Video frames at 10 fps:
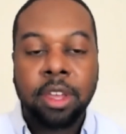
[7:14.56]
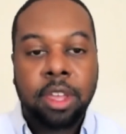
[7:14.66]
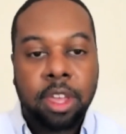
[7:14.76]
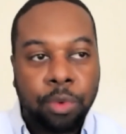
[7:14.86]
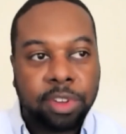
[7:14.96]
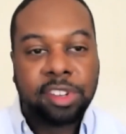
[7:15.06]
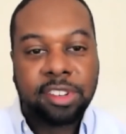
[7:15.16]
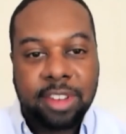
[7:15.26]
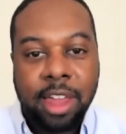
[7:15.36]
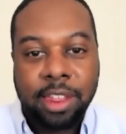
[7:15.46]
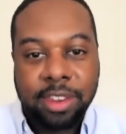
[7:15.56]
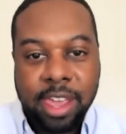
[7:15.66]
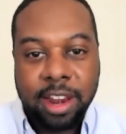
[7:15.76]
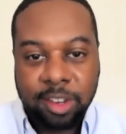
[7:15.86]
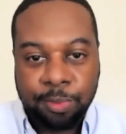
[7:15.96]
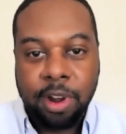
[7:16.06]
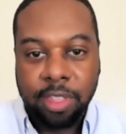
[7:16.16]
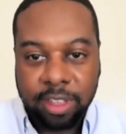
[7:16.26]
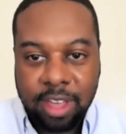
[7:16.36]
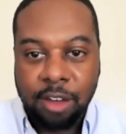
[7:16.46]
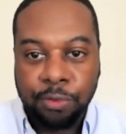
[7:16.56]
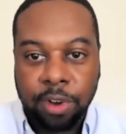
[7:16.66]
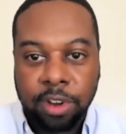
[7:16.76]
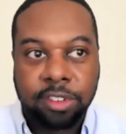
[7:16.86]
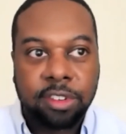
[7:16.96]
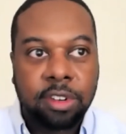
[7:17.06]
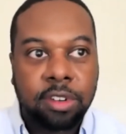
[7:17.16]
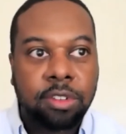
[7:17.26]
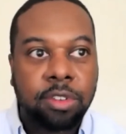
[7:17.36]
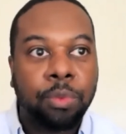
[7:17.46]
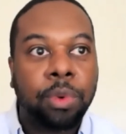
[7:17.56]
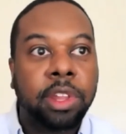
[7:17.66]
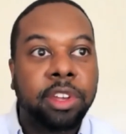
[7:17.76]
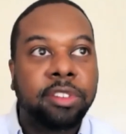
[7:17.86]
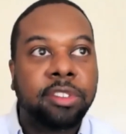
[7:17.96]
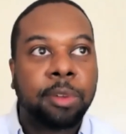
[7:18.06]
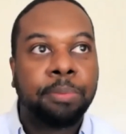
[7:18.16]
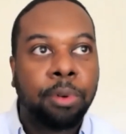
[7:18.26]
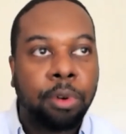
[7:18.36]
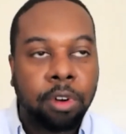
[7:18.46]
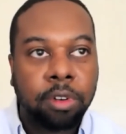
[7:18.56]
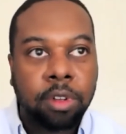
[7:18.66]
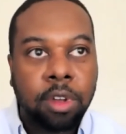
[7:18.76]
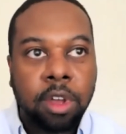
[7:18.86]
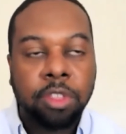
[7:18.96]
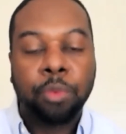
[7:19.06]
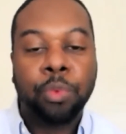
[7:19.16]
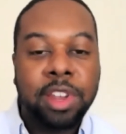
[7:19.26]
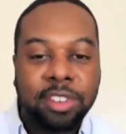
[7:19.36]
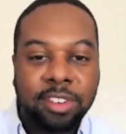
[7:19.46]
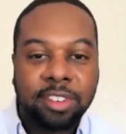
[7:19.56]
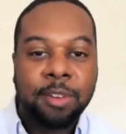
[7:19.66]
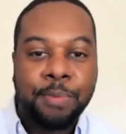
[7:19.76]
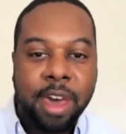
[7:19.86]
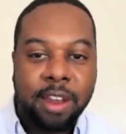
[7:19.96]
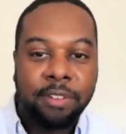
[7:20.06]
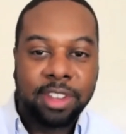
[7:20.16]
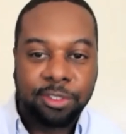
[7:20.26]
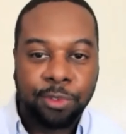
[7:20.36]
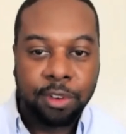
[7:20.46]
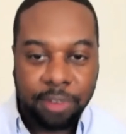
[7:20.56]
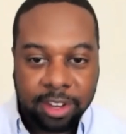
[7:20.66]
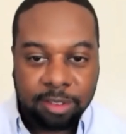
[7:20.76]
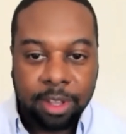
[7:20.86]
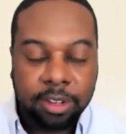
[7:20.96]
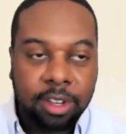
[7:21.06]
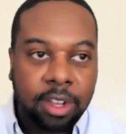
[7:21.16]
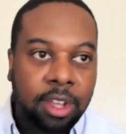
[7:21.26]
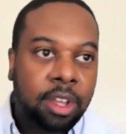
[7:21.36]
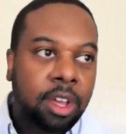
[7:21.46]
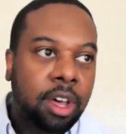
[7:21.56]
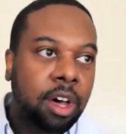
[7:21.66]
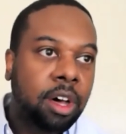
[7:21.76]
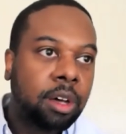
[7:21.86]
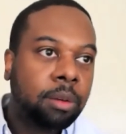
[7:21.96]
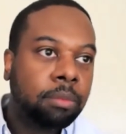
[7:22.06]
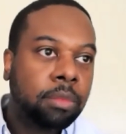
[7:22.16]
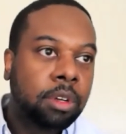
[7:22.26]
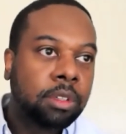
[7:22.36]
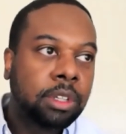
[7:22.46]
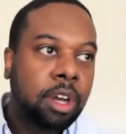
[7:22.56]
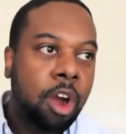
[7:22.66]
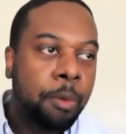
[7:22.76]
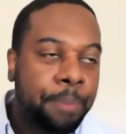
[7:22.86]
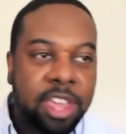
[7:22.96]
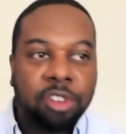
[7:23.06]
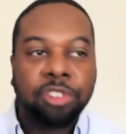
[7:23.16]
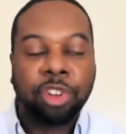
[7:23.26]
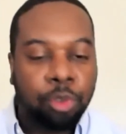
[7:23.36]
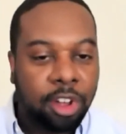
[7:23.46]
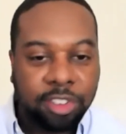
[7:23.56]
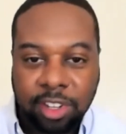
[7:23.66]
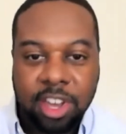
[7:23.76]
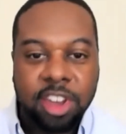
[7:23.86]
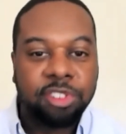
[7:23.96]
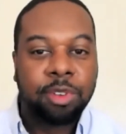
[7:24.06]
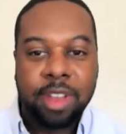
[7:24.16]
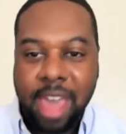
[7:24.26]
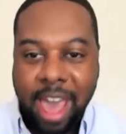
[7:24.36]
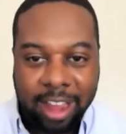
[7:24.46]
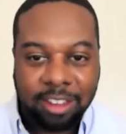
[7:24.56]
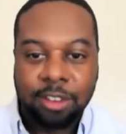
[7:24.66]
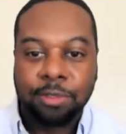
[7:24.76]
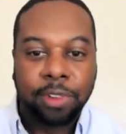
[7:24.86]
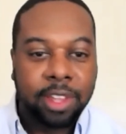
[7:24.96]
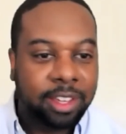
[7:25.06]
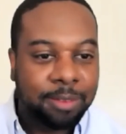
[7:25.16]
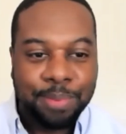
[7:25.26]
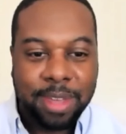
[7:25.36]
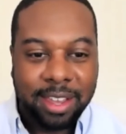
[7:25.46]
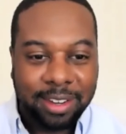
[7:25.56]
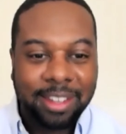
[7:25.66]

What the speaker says: and was consolidated as part of the conference to really support the region's competitiveness for investment. Our peers across the country actively compete